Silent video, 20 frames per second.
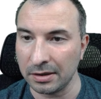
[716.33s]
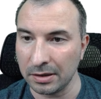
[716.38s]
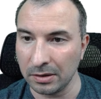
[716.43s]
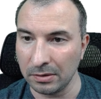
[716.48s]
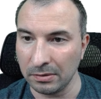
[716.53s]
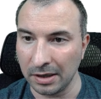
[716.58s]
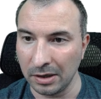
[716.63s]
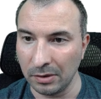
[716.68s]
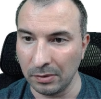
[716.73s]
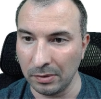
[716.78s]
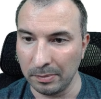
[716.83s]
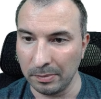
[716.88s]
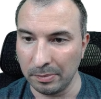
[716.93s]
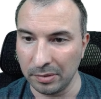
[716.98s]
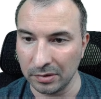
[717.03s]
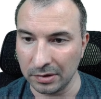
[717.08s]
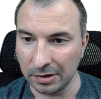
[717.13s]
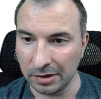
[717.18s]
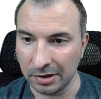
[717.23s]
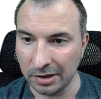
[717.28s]
So I will
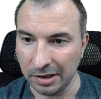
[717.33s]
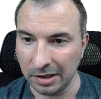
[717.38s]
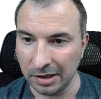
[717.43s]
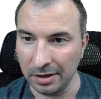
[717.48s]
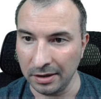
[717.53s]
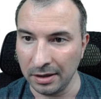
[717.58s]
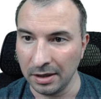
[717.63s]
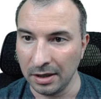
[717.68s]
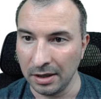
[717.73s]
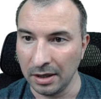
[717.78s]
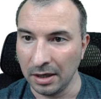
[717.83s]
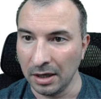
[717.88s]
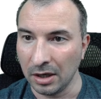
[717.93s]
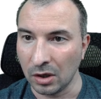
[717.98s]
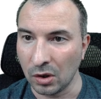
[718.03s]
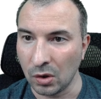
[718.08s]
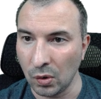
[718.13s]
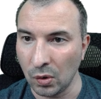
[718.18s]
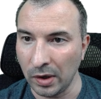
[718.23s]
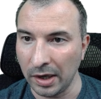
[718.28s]
put it here,
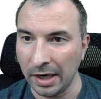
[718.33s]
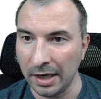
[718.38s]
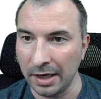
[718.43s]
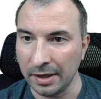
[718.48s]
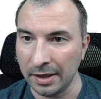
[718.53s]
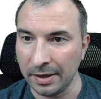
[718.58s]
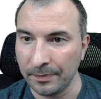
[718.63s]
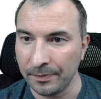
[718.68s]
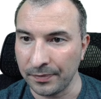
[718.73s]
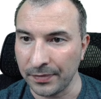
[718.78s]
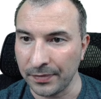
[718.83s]
create,